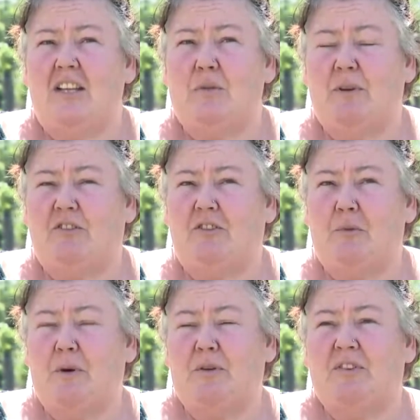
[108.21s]
the pictures are
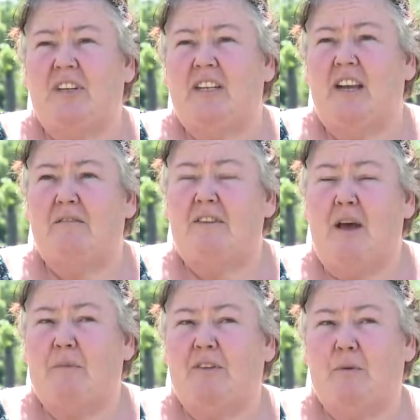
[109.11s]
posted, and
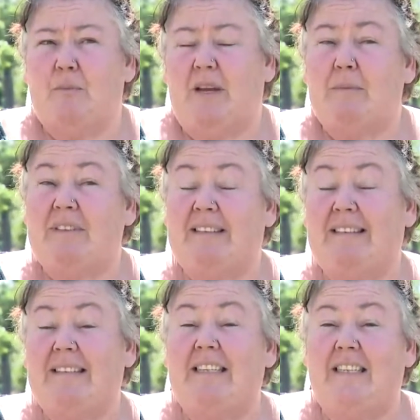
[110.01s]
families will be able to
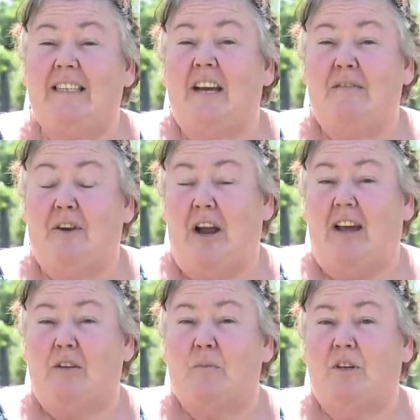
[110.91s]
see if their
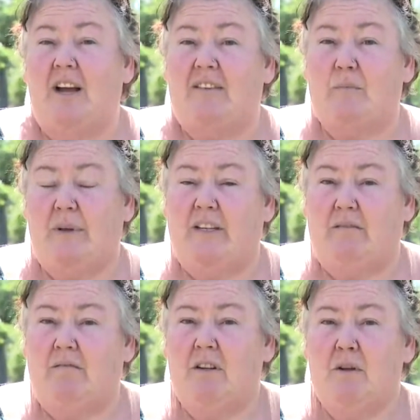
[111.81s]
animal has
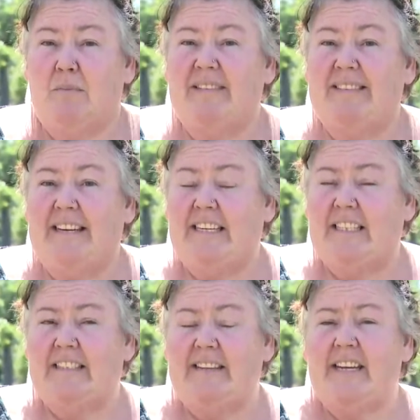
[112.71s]
been
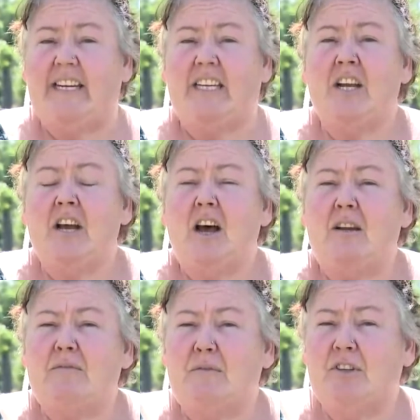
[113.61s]
mistakenly taken.
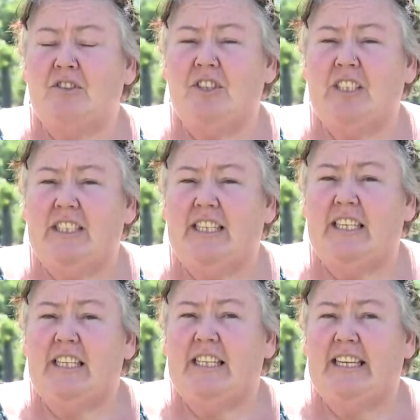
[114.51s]

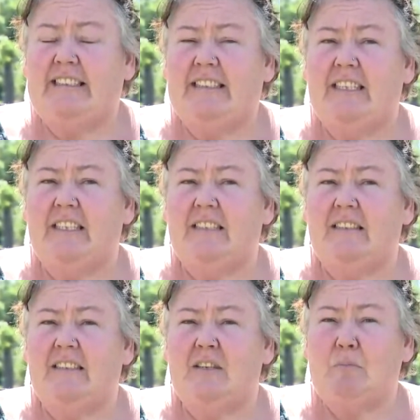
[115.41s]
Unfortunately, they
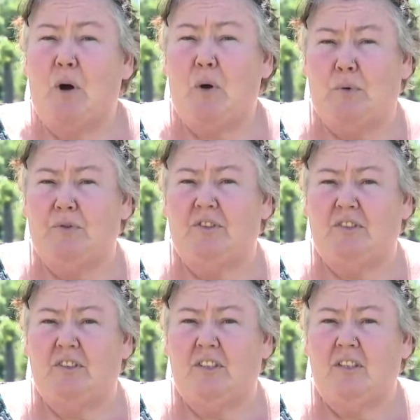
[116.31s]
didn't
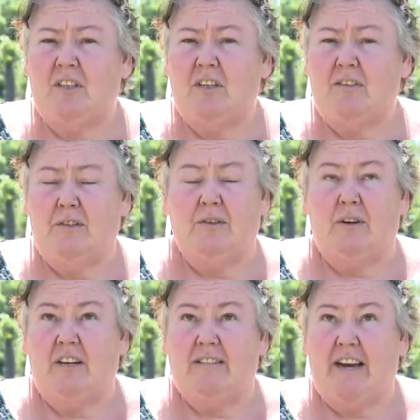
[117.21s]
post due to
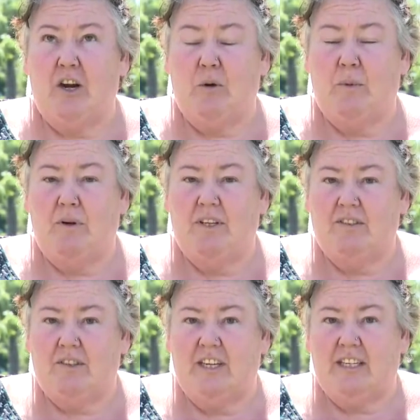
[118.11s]
our terrible
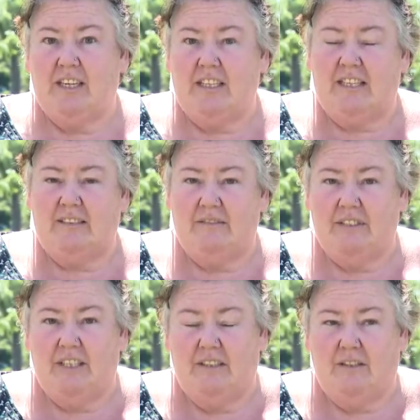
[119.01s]
internet
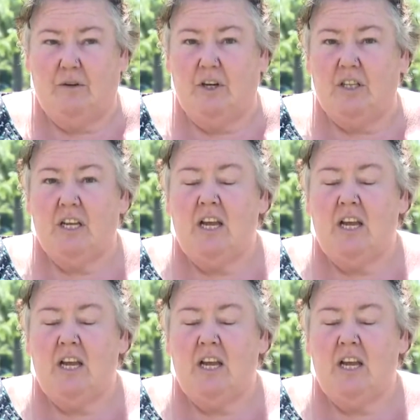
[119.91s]
connectivity in the north